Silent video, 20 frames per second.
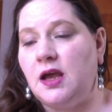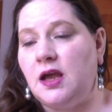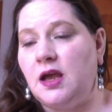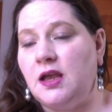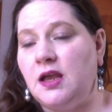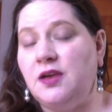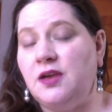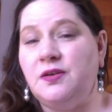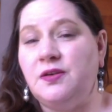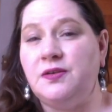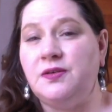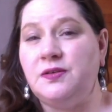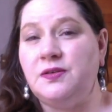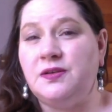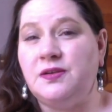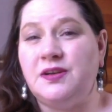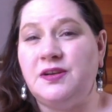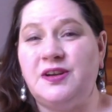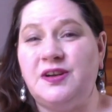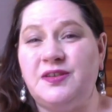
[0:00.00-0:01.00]
you,
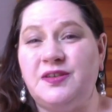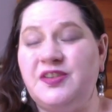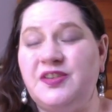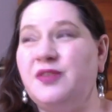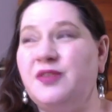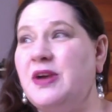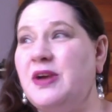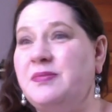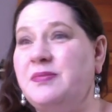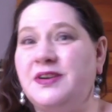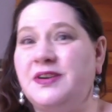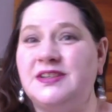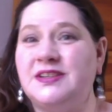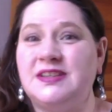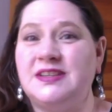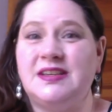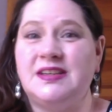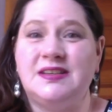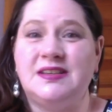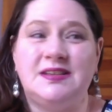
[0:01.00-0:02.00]
you know, if you're a white
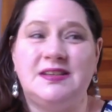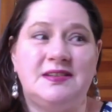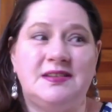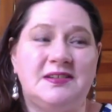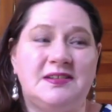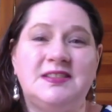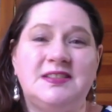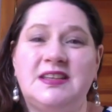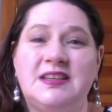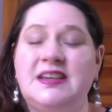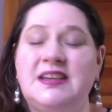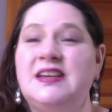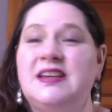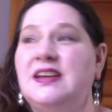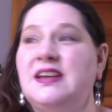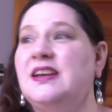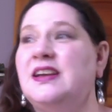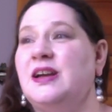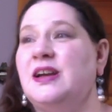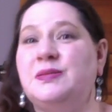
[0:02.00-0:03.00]
person, Mostly,
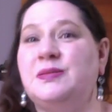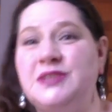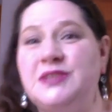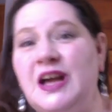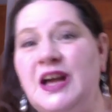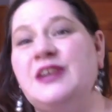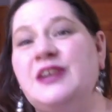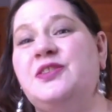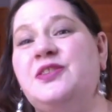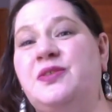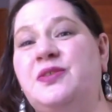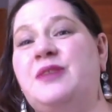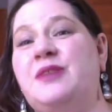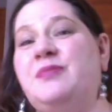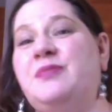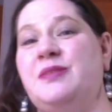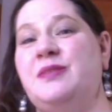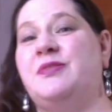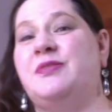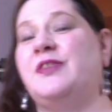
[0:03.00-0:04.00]
I'm talking to
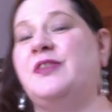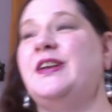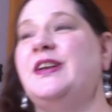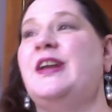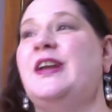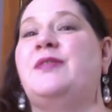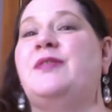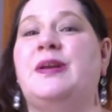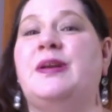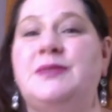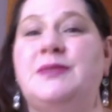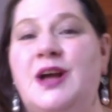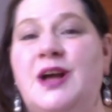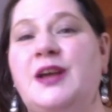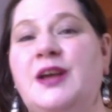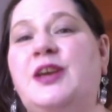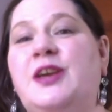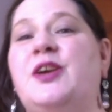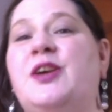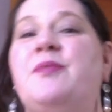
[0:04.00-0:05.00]
white people right now when I'm
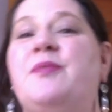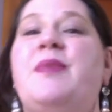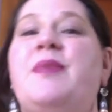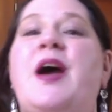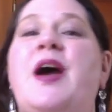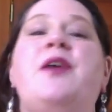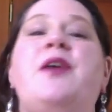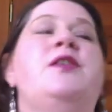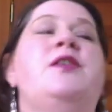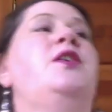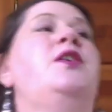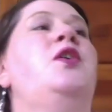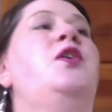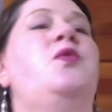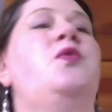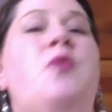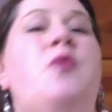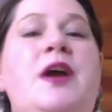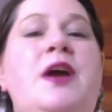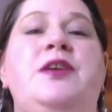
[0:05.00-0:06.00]
talking about
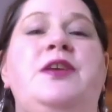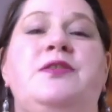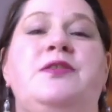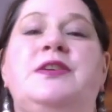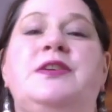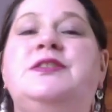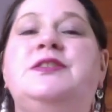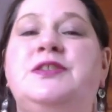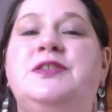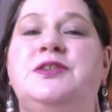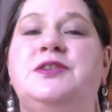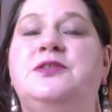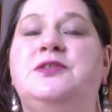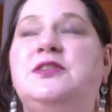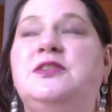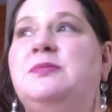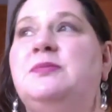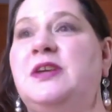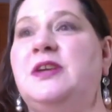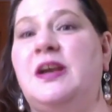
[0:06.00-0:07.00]
what you can do
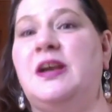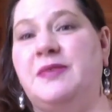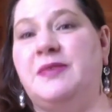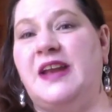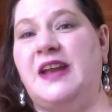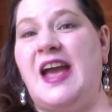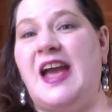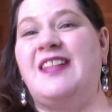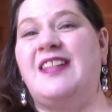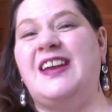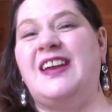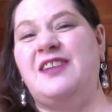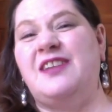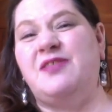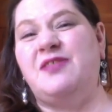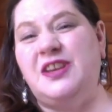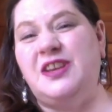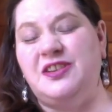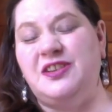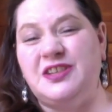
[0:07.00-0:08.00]
to become an ally,
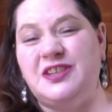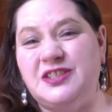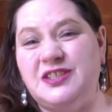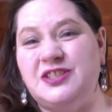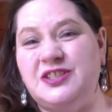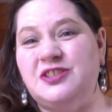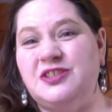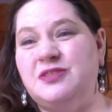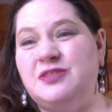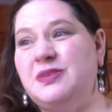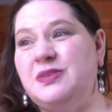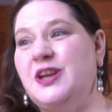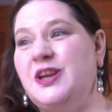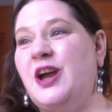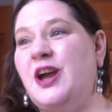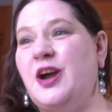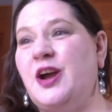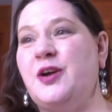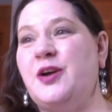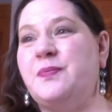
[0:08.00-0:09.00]
what you can do to
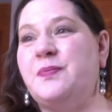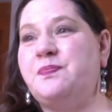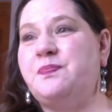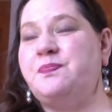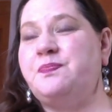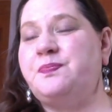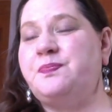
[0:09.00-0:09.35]
become